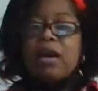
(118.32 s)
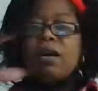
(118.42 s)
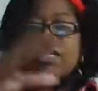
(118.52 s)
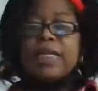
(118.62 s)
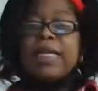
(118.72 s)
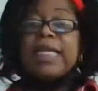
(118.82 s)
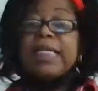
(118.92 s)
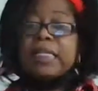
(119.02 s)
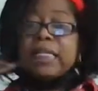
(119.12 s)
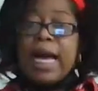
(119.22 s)
on the
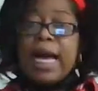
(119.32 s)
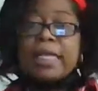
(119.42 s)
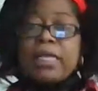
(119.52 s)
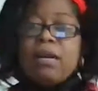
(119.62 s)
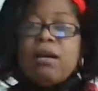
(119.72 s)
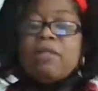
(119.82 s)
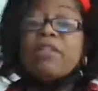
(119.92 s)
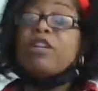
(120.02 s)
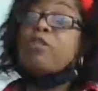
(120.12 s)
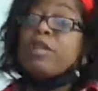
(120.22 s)
inside of
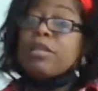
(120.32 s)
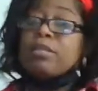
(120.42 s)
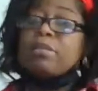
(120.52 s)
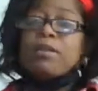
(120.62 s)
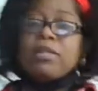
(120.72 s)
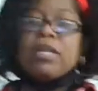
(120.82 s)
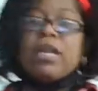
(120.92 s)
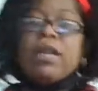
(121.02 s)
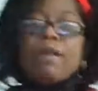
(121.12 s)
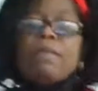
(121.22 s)
the crust per
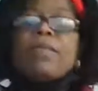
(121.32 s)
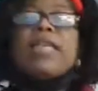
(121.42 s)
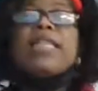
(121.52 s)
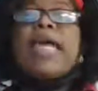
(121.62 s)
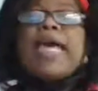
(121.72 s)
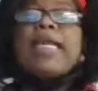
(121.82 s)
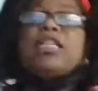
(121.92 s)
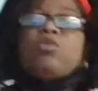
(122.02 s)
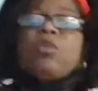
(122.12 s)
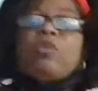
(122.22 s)
se? That
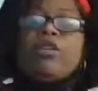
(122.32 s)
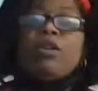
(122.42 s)
is what we